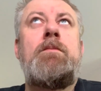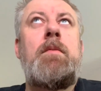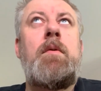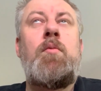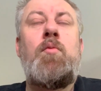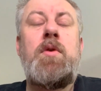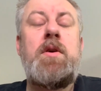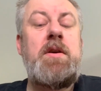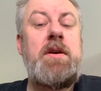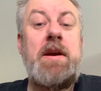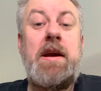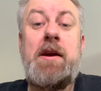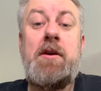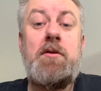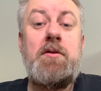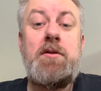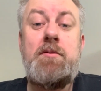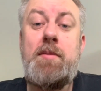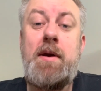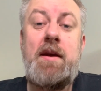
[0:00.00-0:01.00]
We could kick
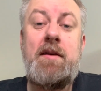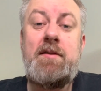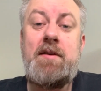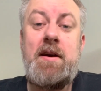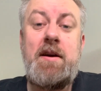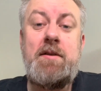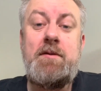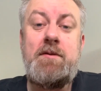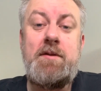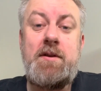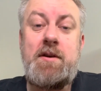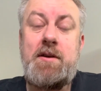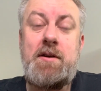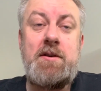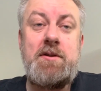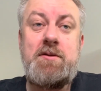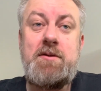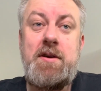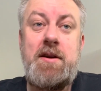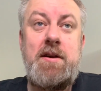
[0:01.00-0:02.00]
all the banks out of the
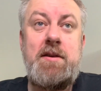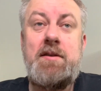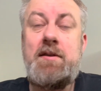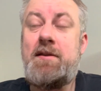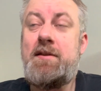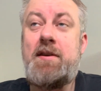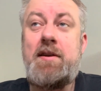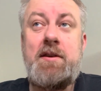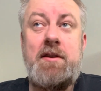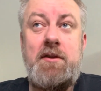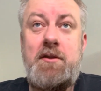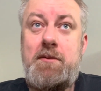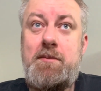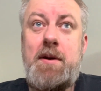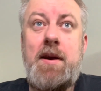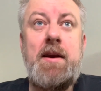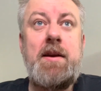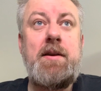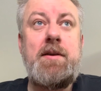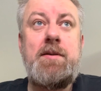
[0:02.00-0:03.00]
country and start a new
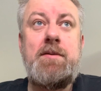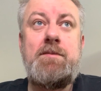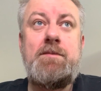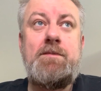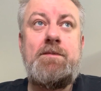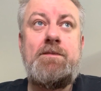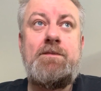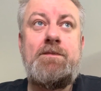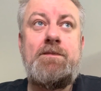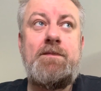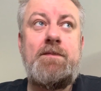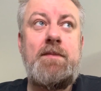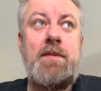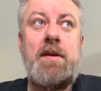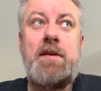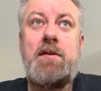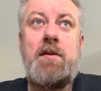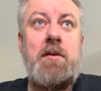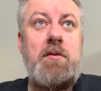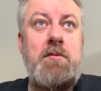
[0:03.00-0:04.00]
bank.
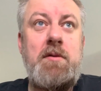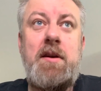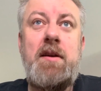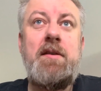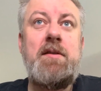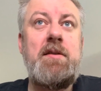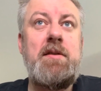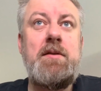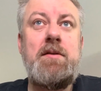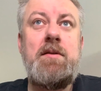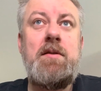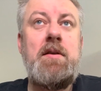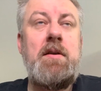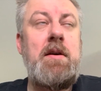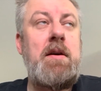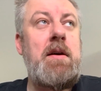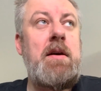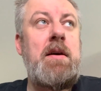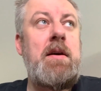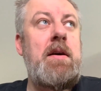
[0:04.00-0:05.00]
There's no reason
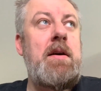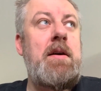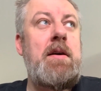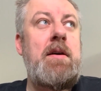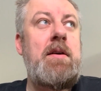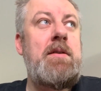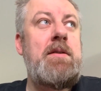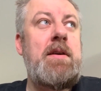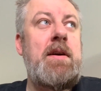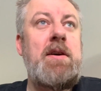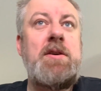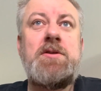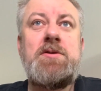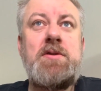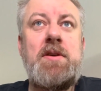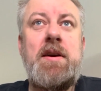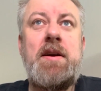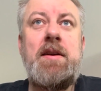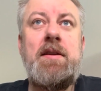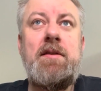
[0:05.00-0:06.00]
that
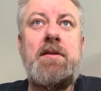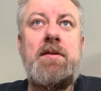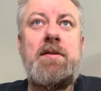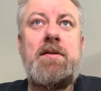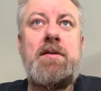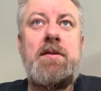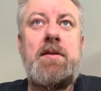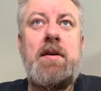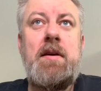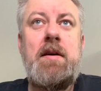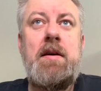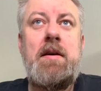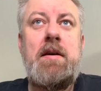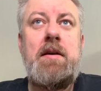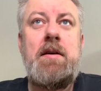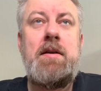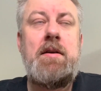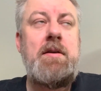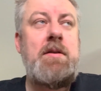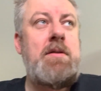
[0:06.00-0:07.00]
Australians...
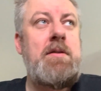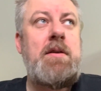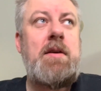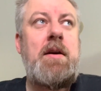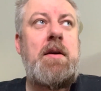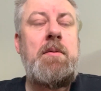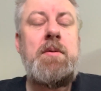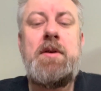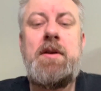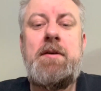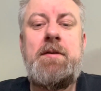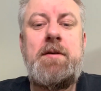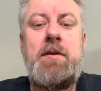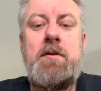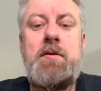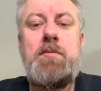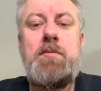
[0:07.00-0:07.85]
I mean, if you're a